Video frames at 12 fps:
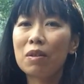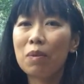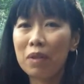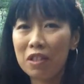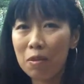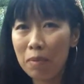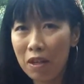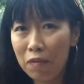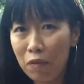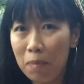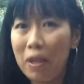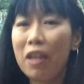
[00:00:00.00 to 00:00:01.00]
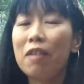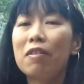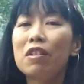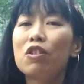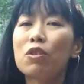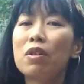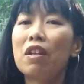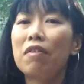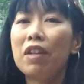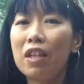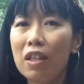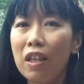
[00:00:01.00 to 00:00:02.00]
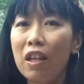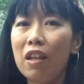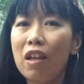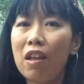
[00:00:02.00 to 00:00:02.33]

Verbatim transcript: going to mean for me, this journey of healing,